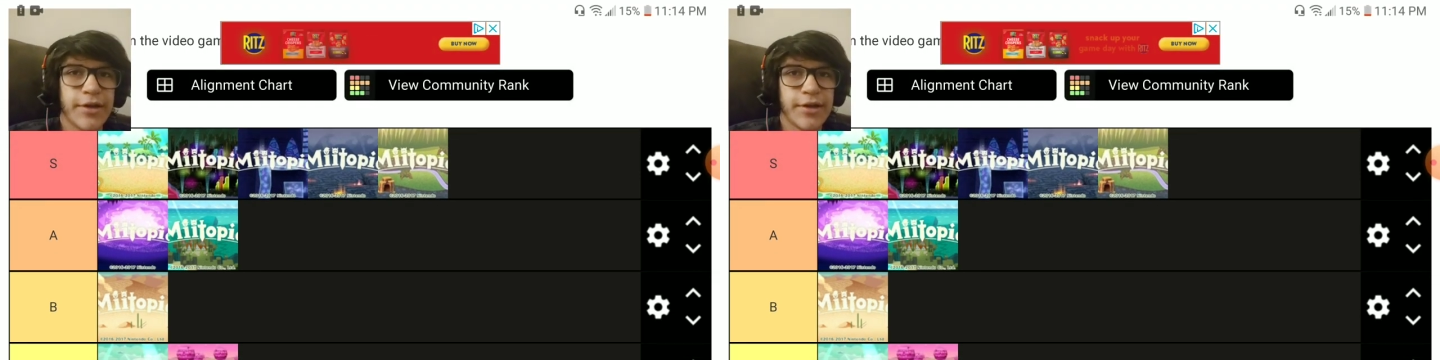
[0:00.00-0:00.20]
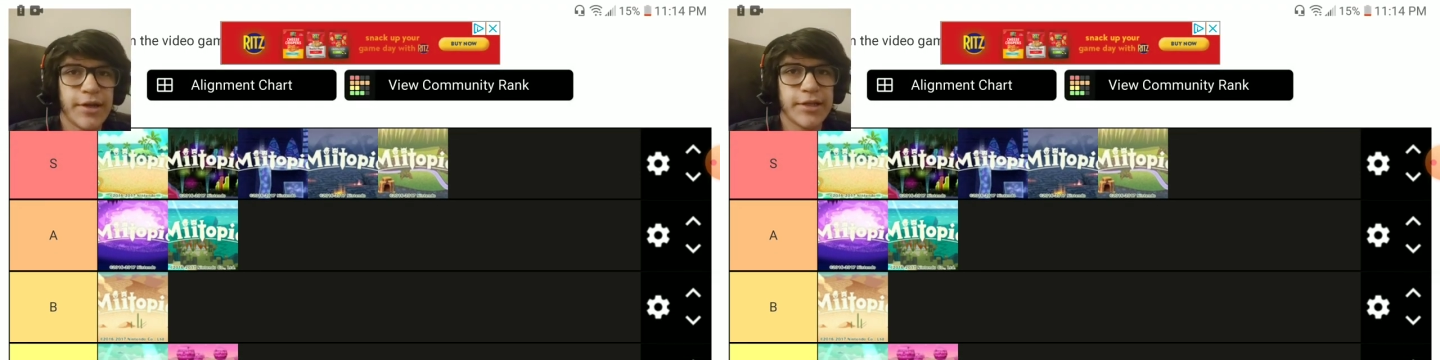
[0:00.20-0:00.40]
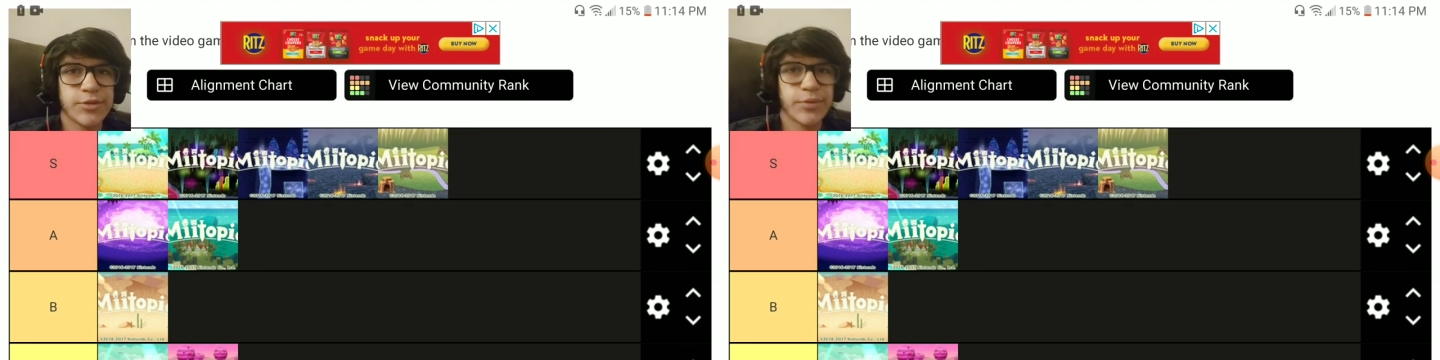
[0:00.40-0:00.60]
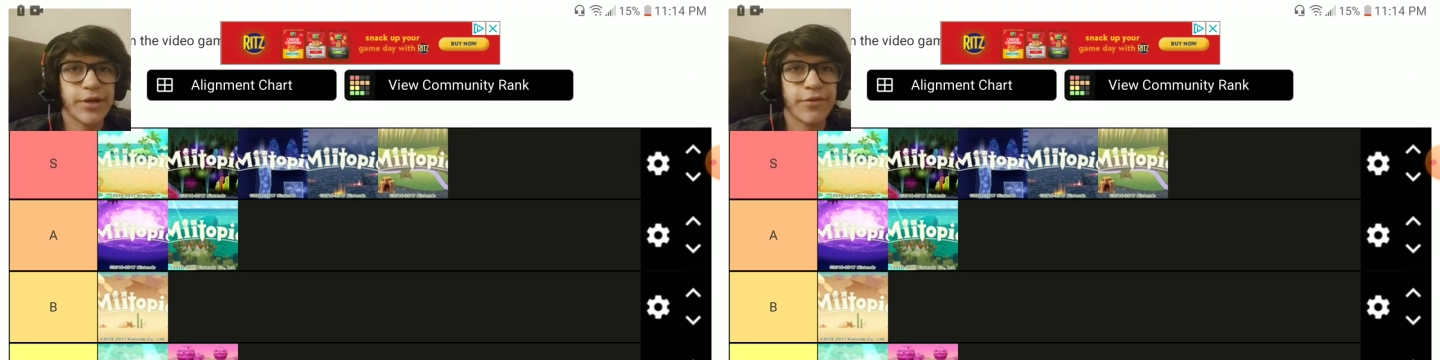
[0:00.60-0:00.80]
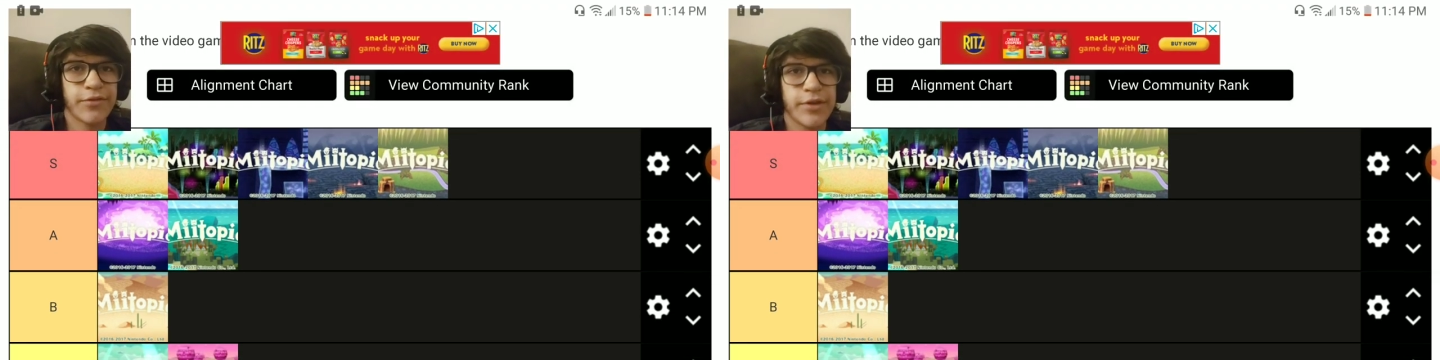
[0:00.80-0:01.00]
In S we
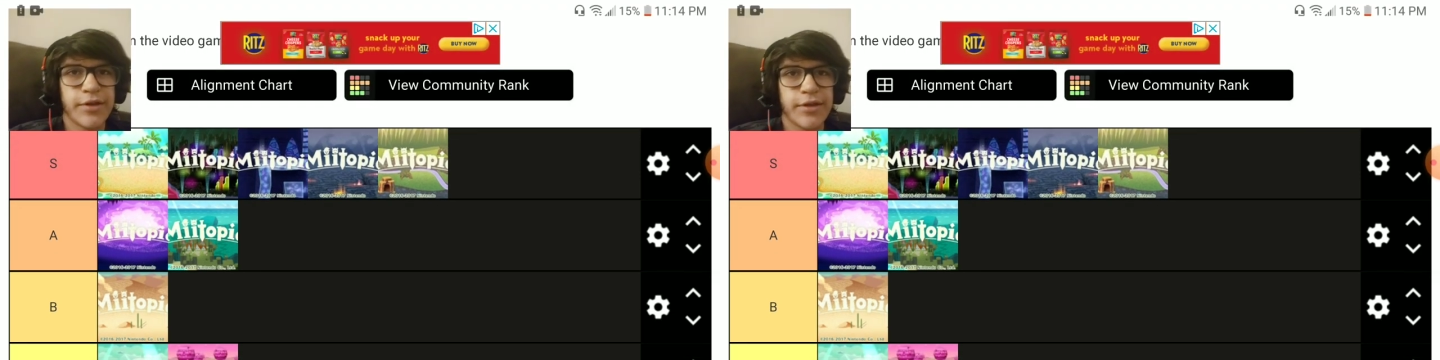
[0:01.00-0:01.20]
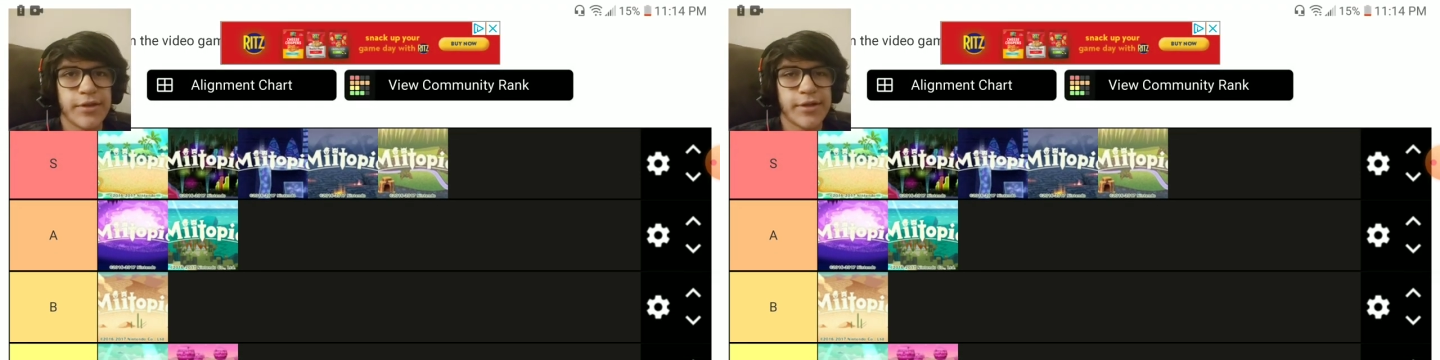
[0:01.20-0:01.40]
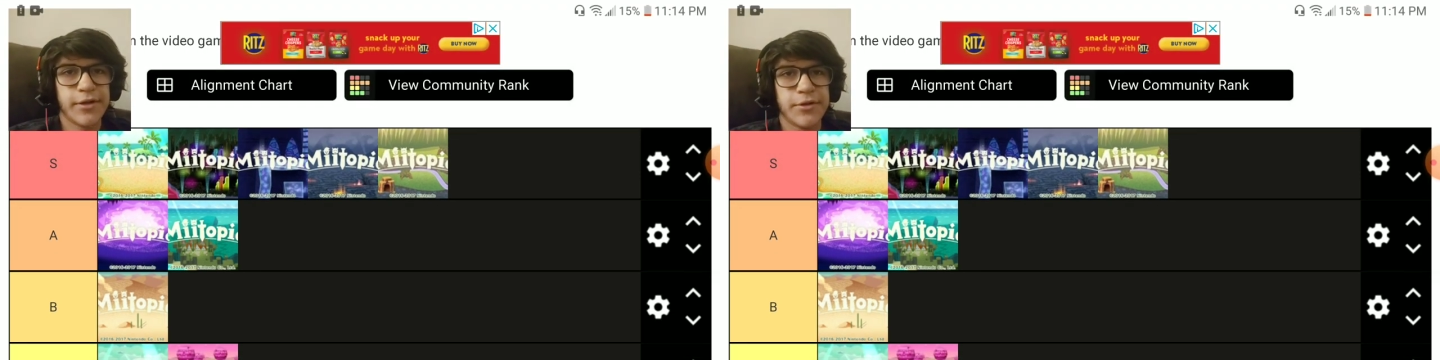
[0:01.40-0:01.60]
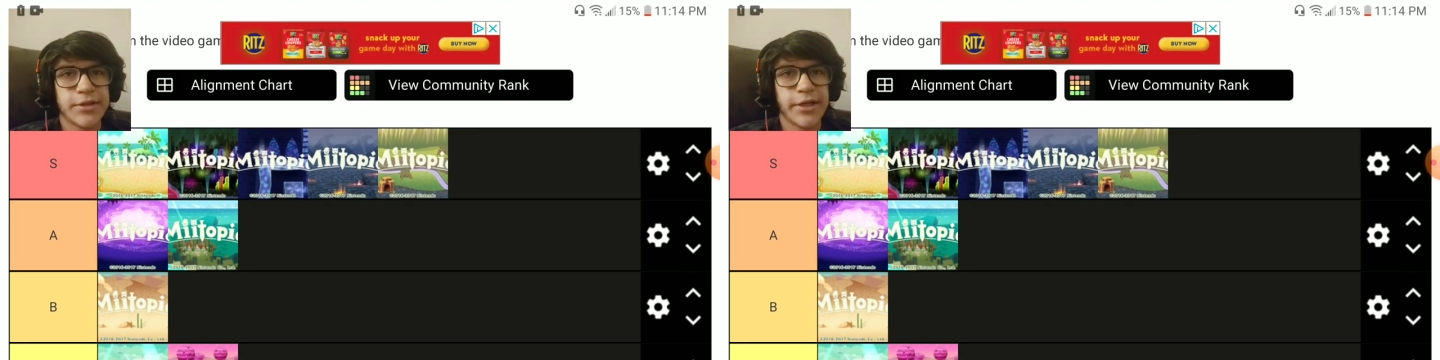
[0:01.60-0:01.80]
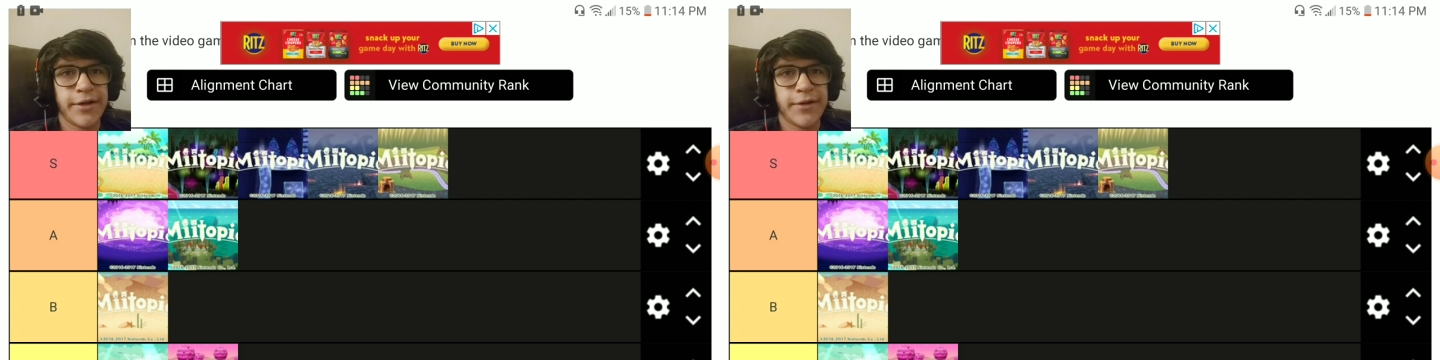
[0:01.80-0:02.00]
have the
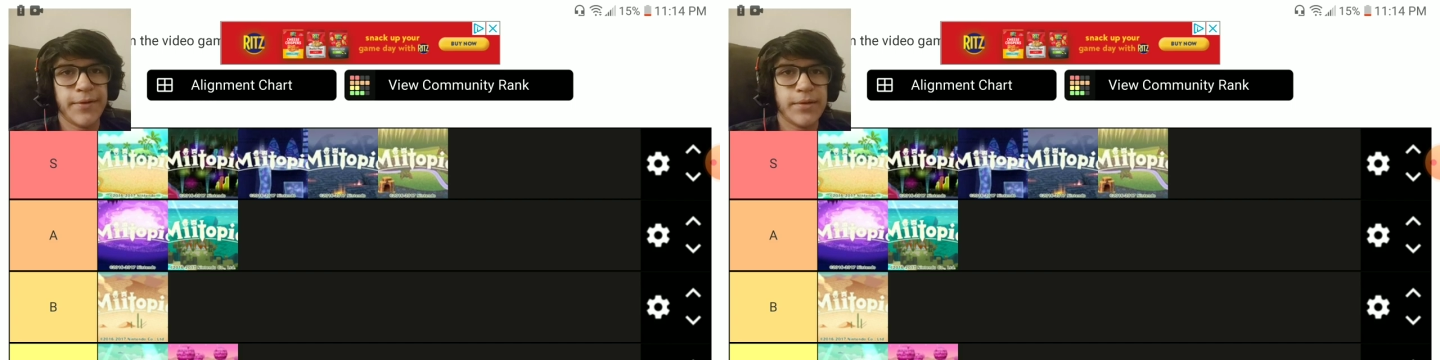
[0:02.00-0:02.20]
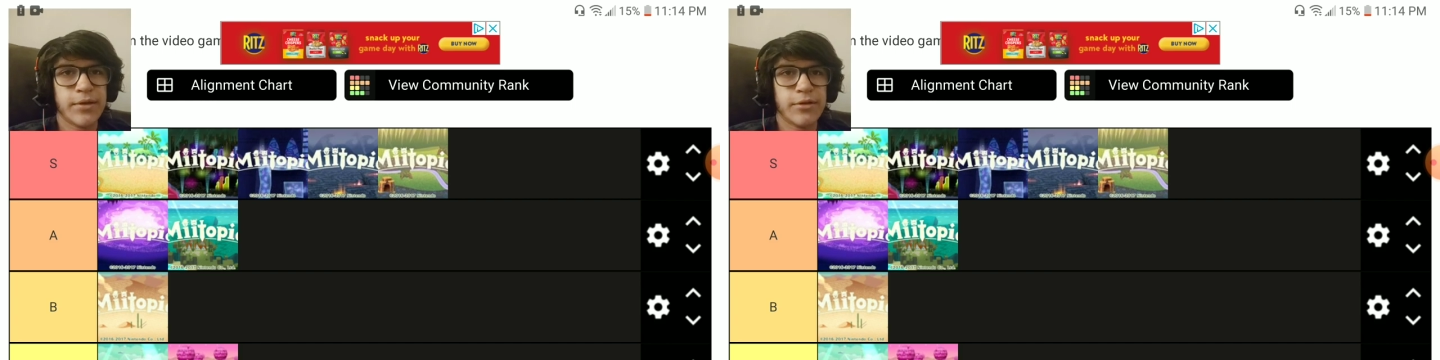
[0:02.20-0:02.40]
Gyarados Isle,